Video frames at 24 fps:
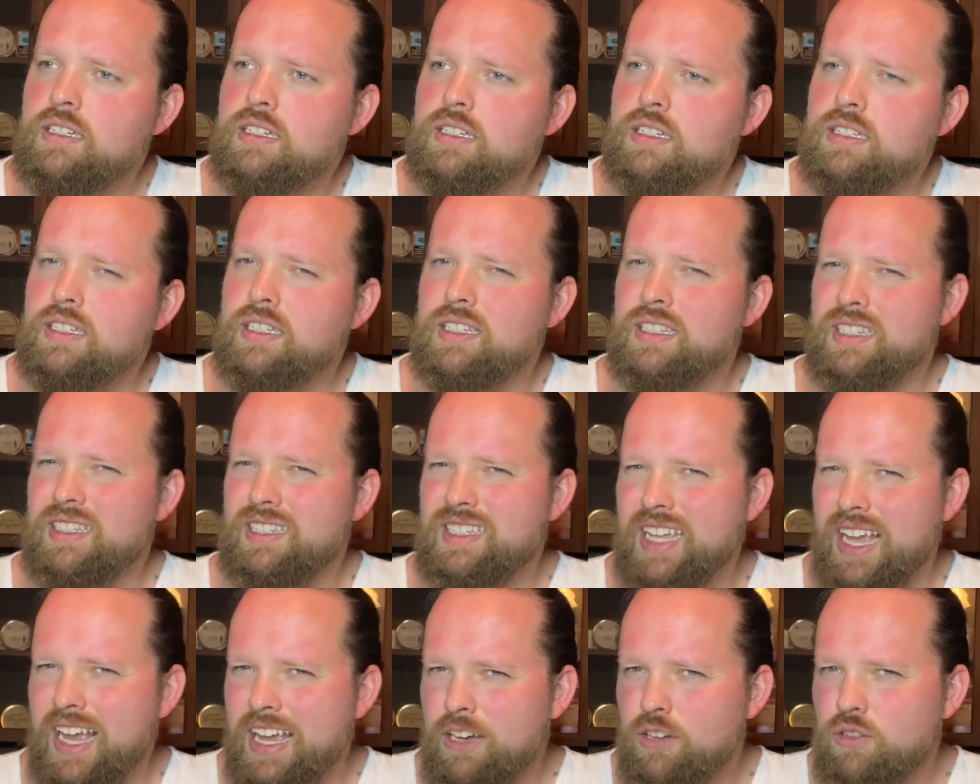it
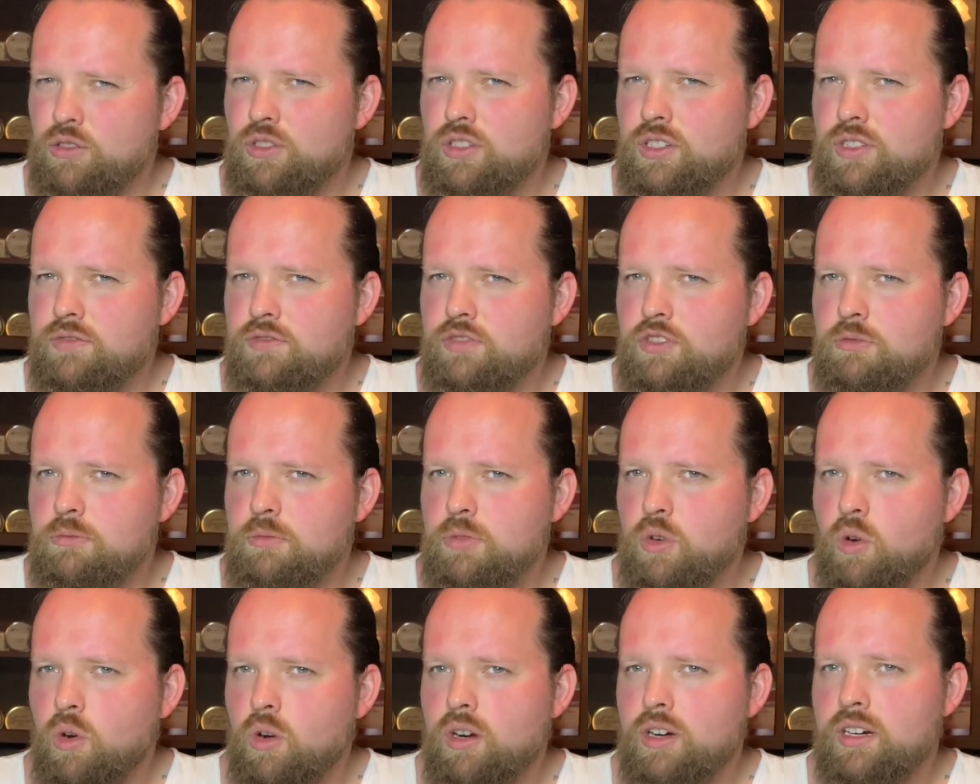Tales of
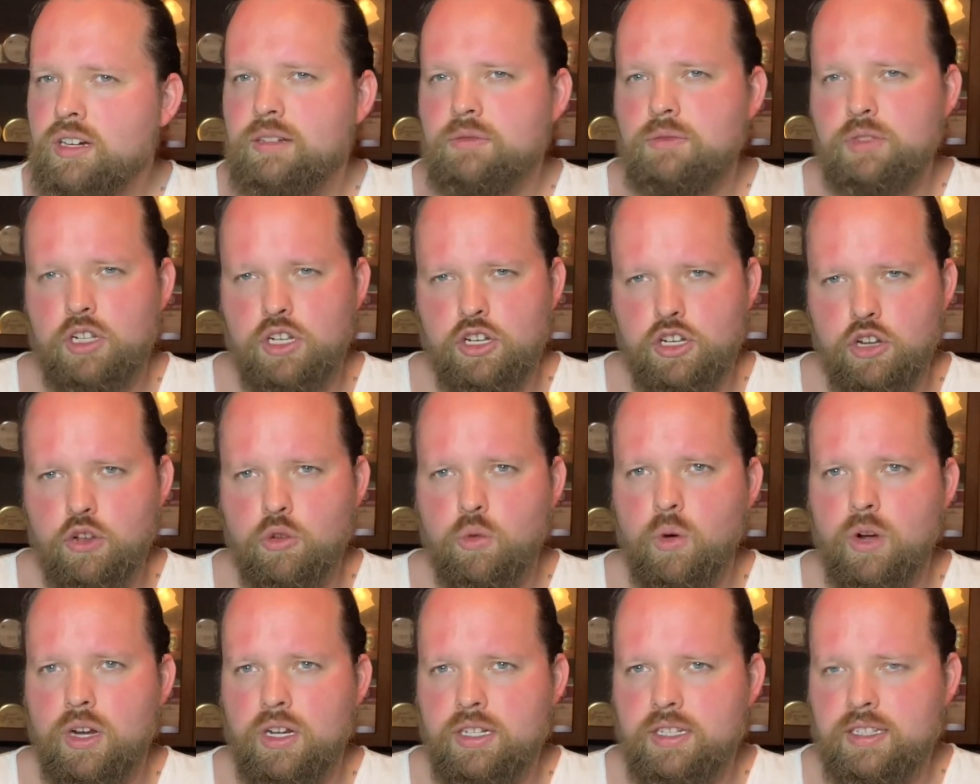Numenor? It was a new
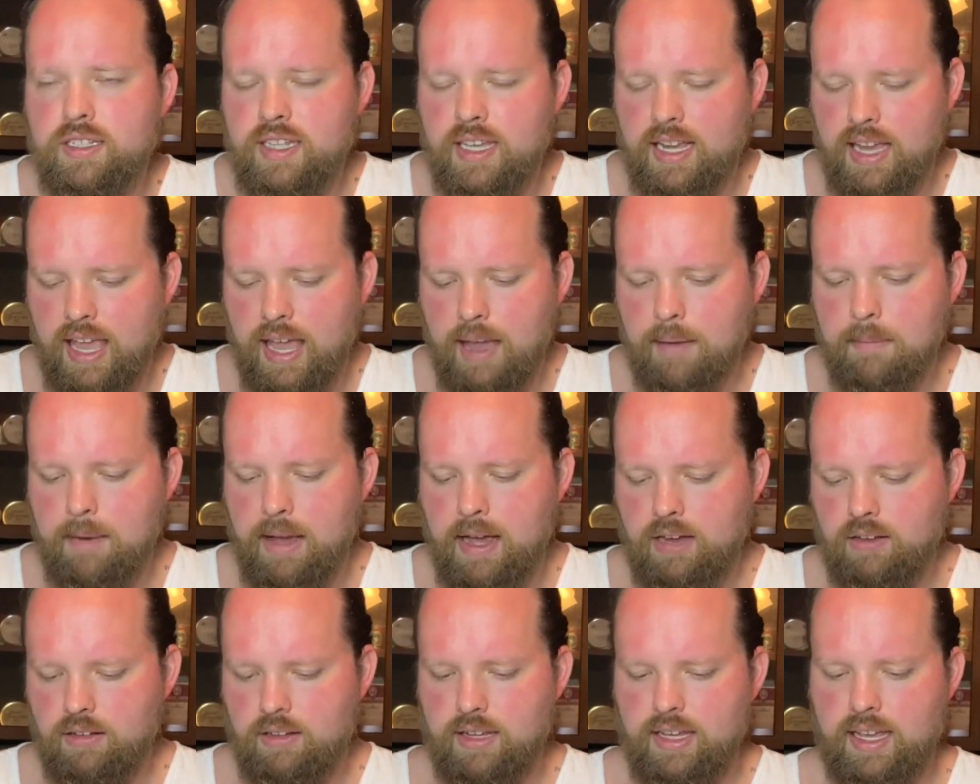one that came
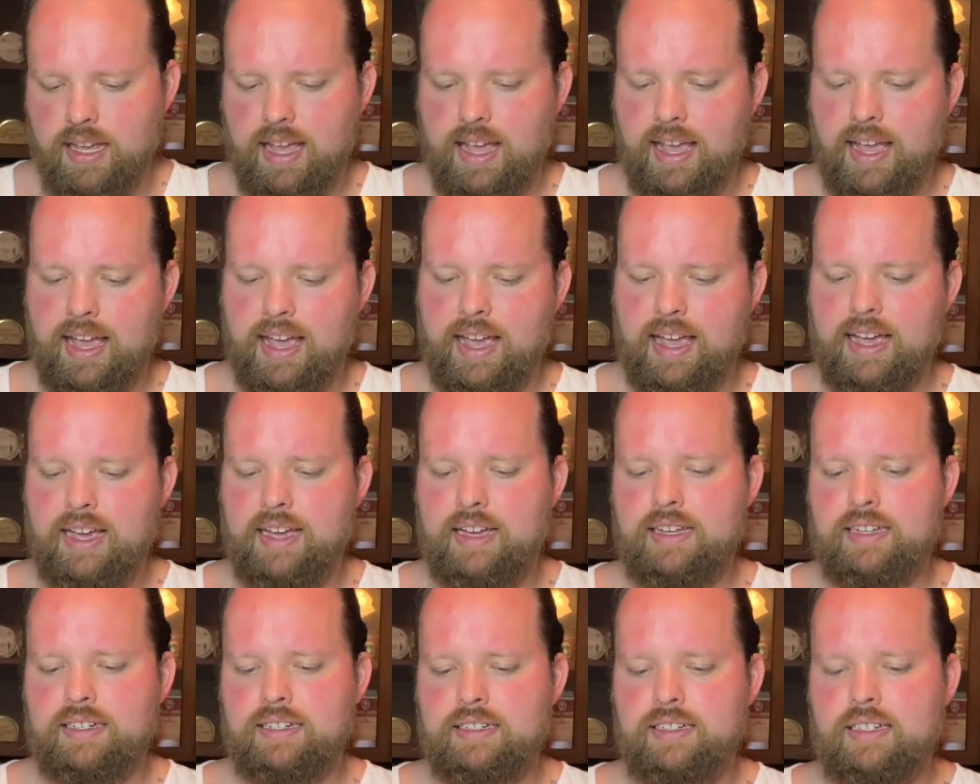out,
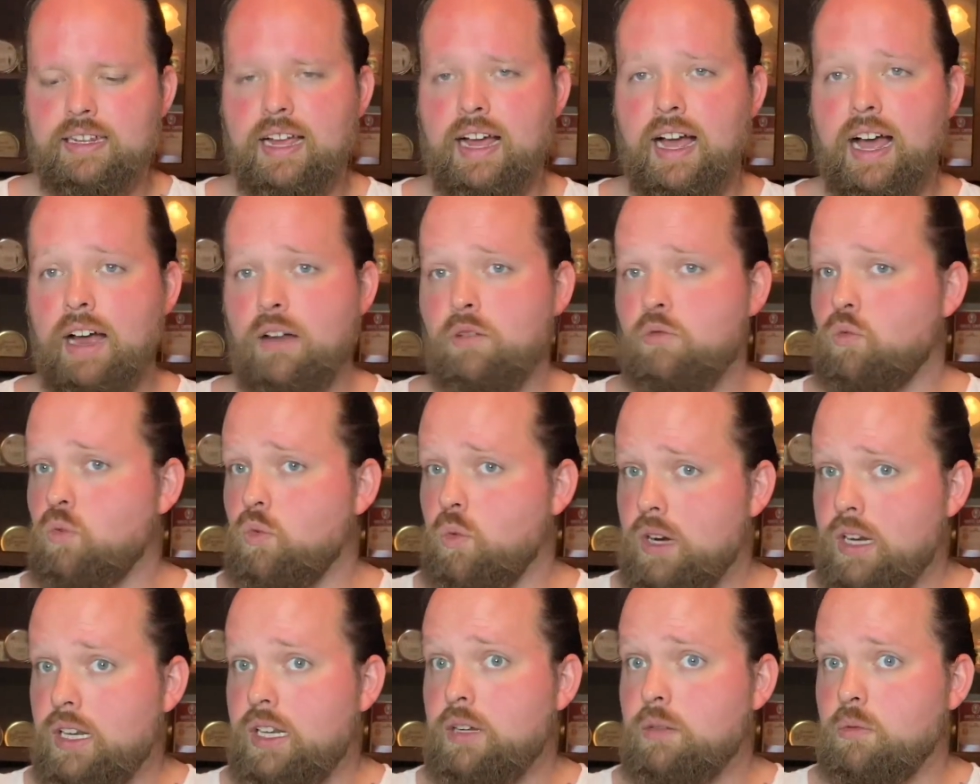and I
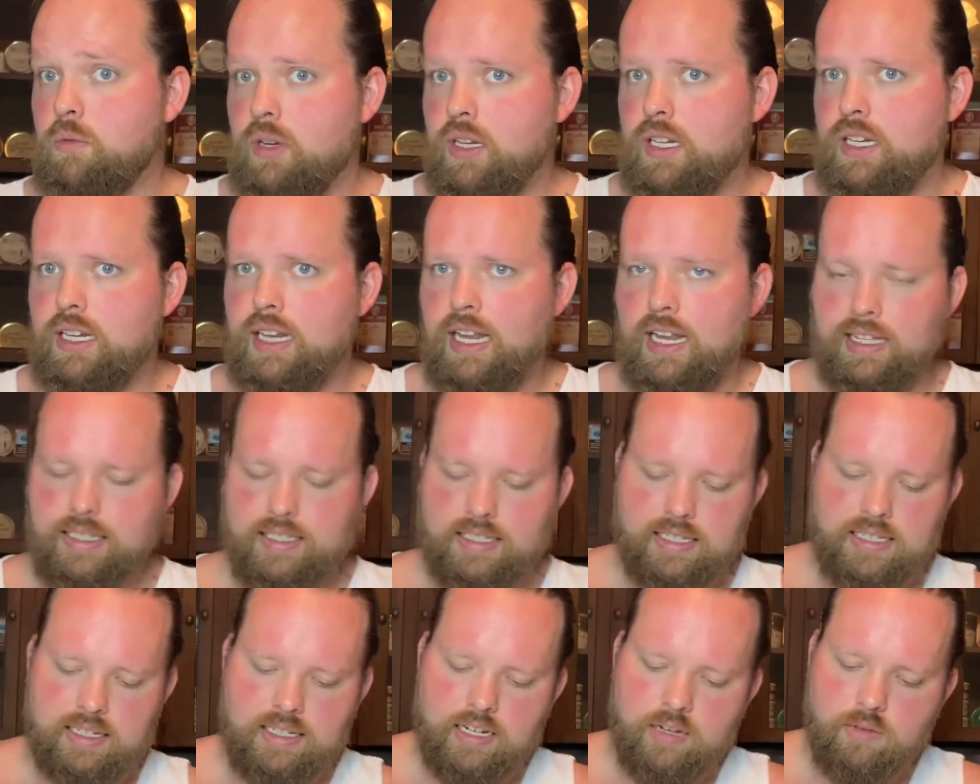really, really
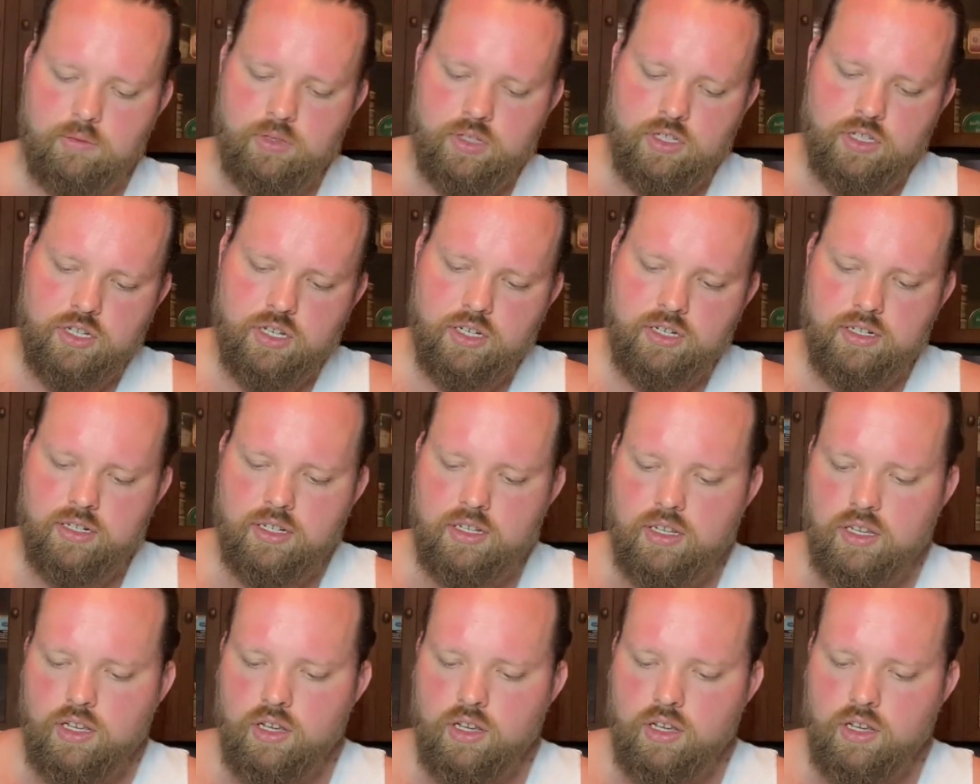liked it. It was good.